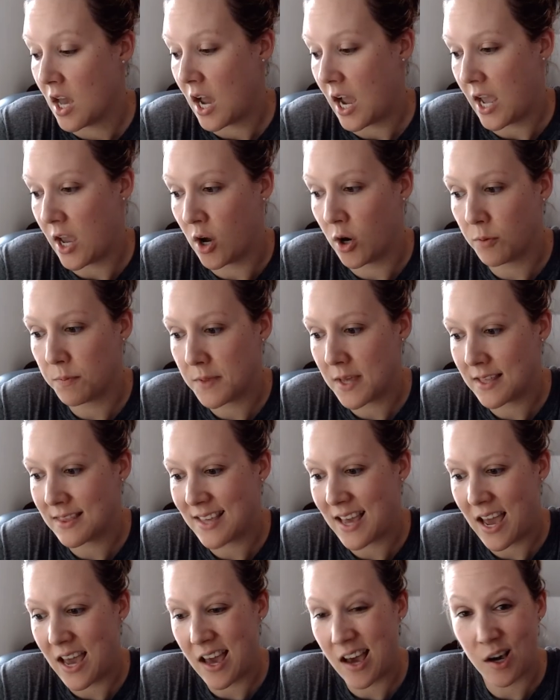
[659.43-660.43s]
hope that
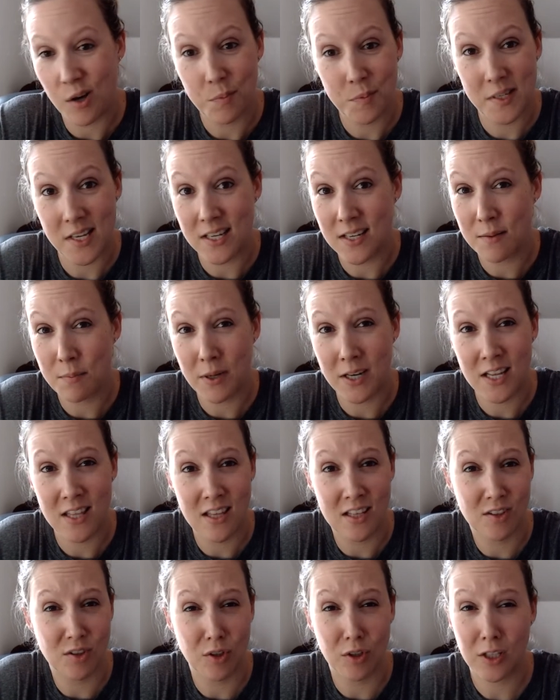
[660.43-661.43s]
that helps anybody
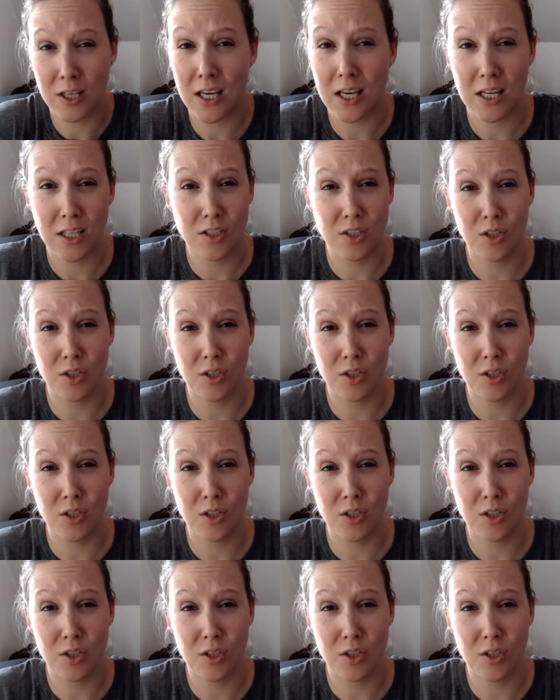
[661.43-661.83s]
that's looking to